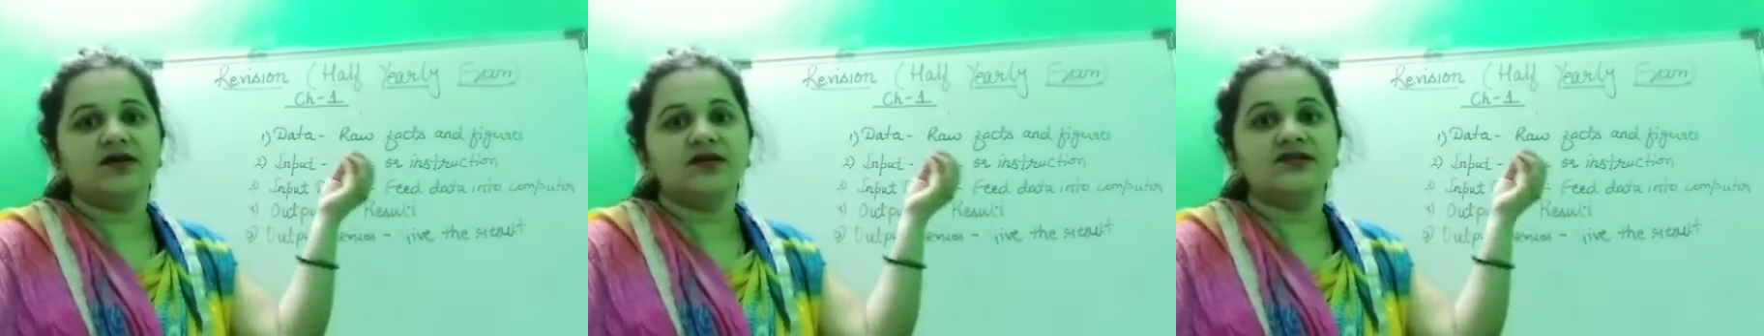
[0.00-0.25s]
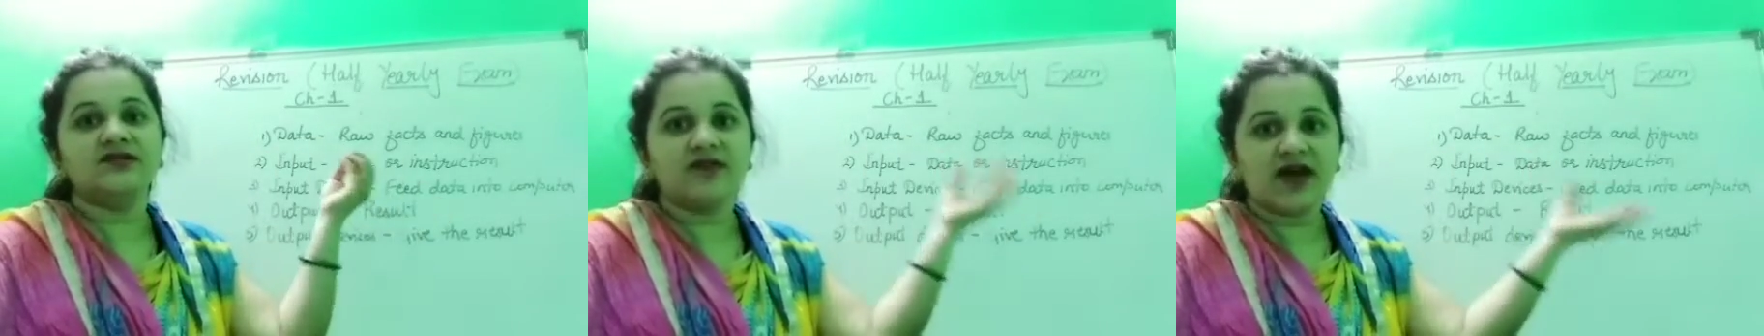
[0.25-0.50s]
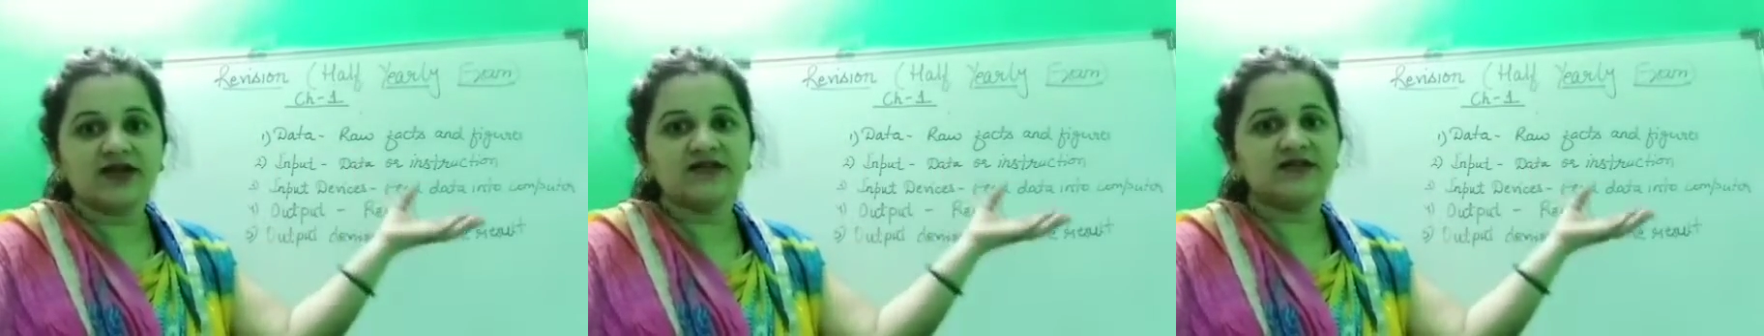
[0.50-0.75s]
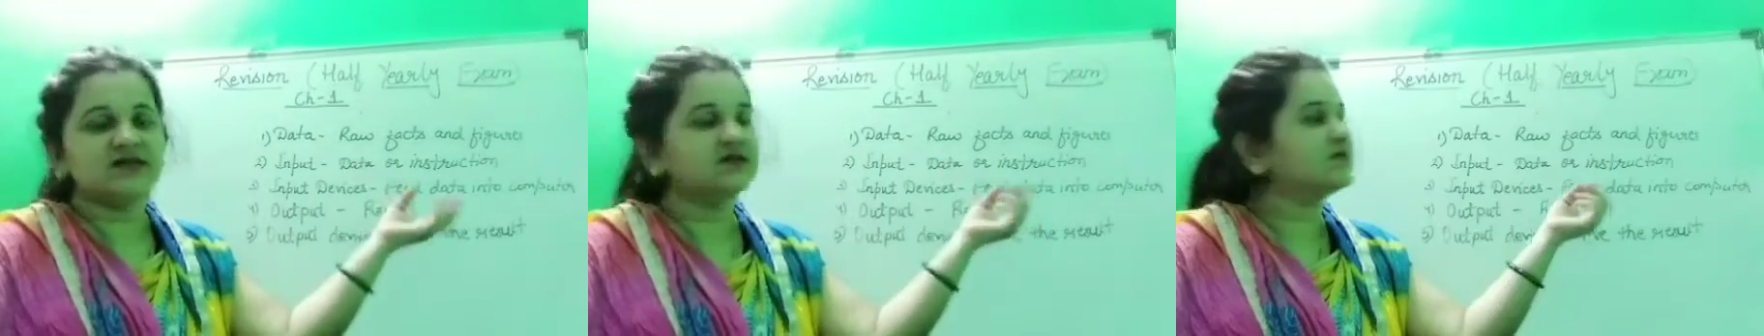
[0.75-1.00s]
the
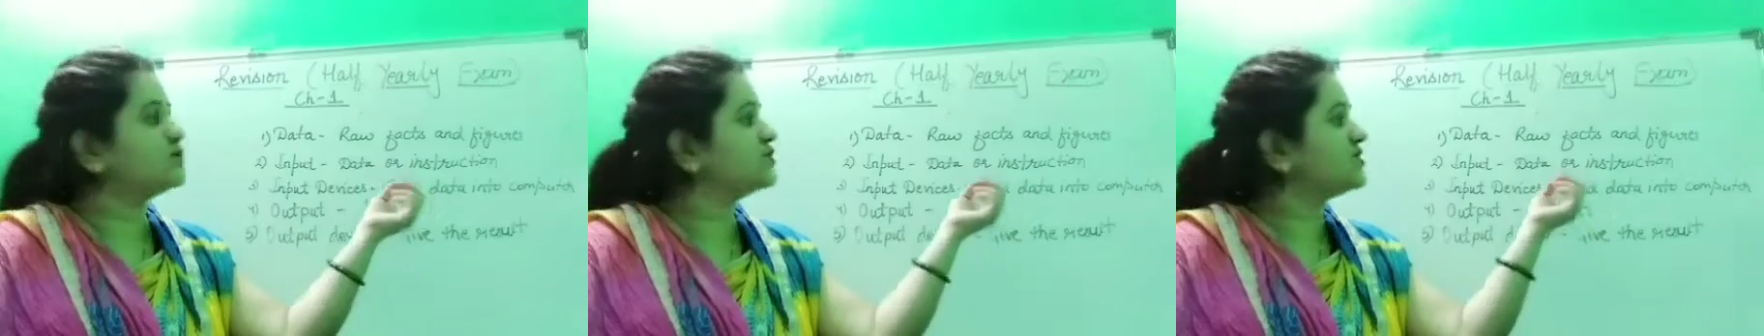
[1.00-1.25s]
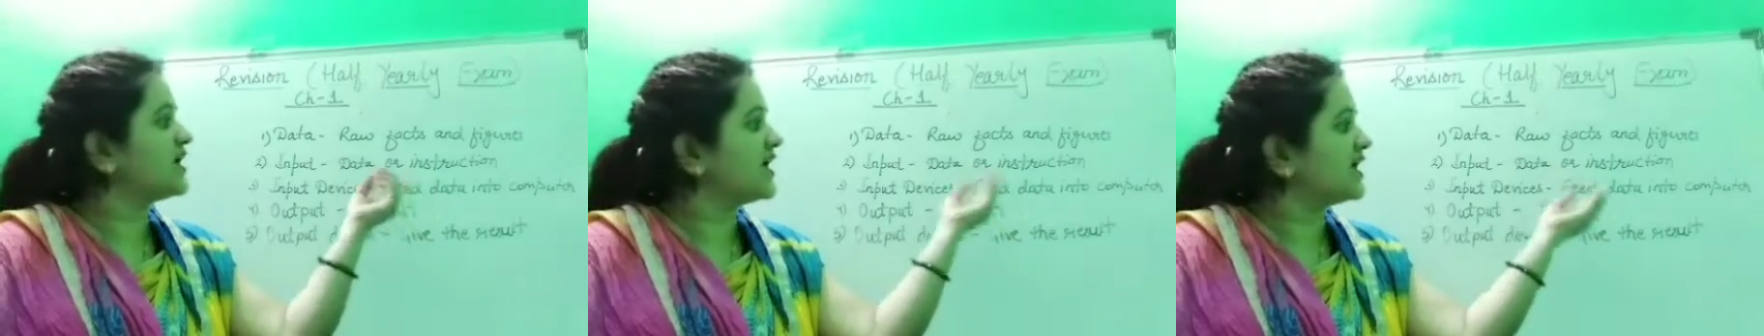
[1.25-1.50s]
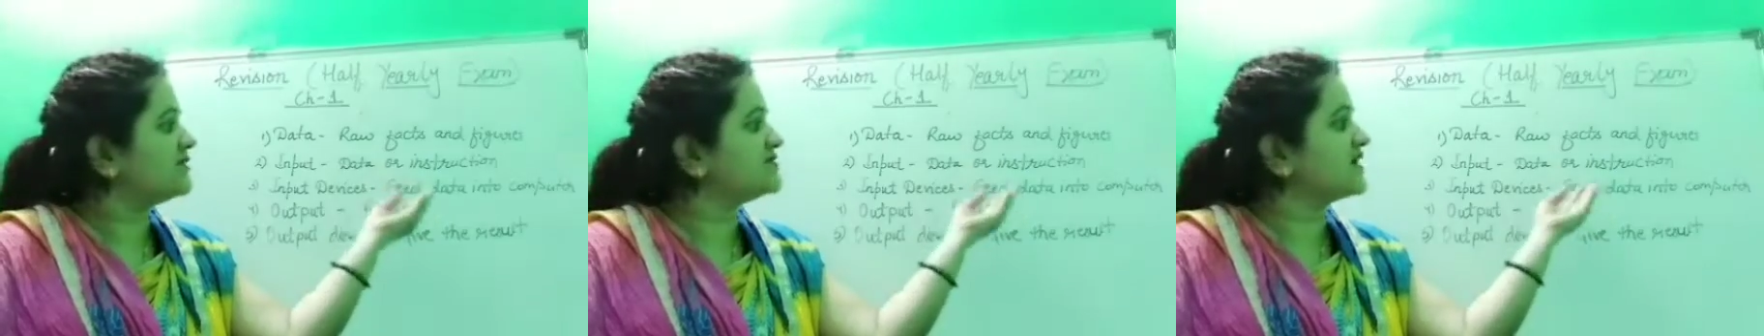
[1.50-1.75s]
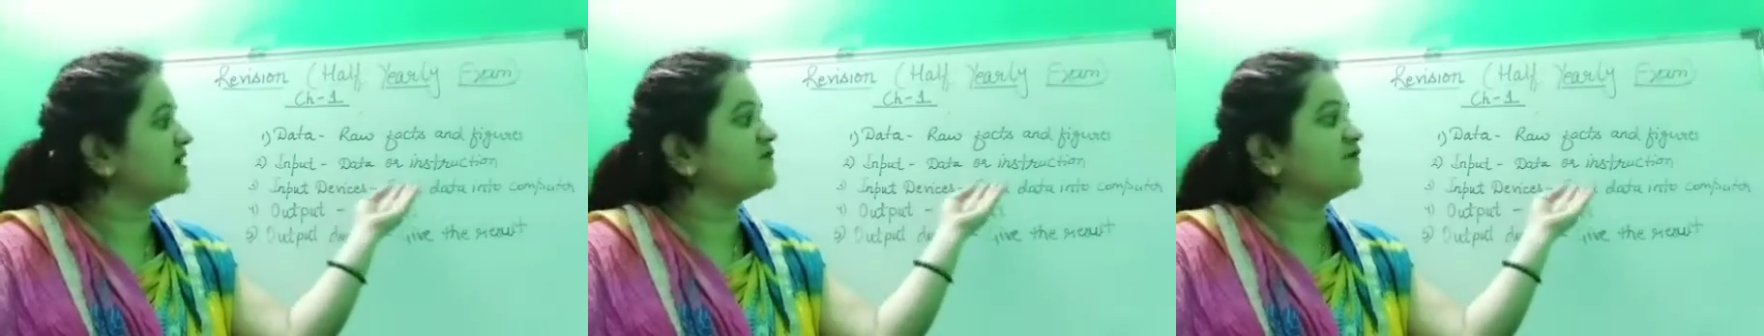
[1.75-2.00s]
devices which helps
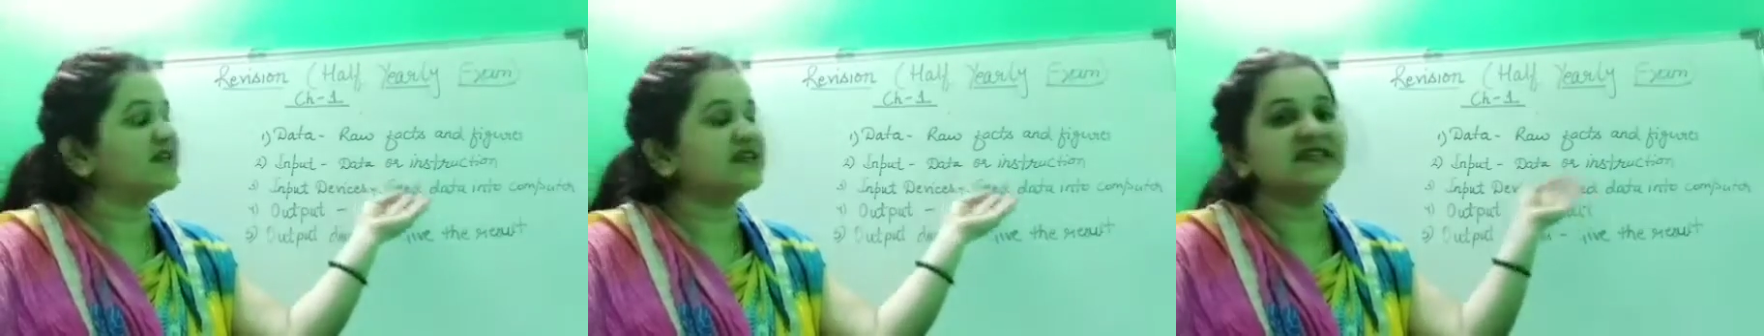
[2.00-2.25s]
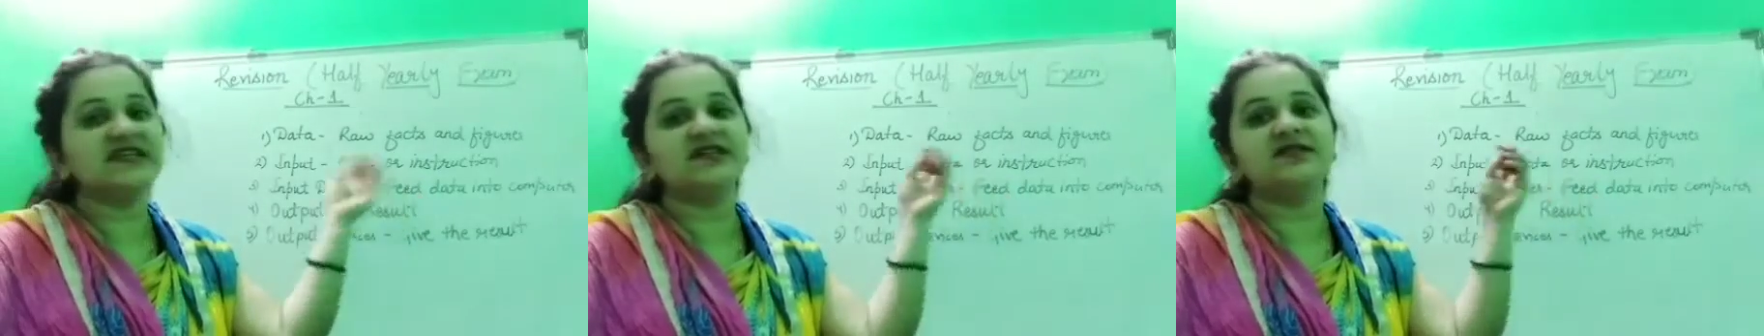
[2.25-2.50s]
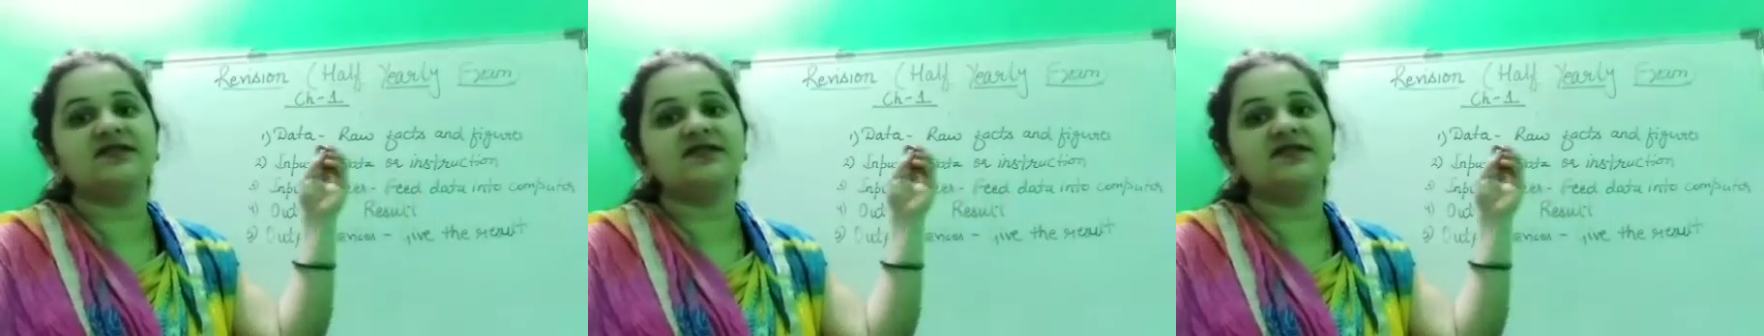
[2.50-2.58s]
in feeding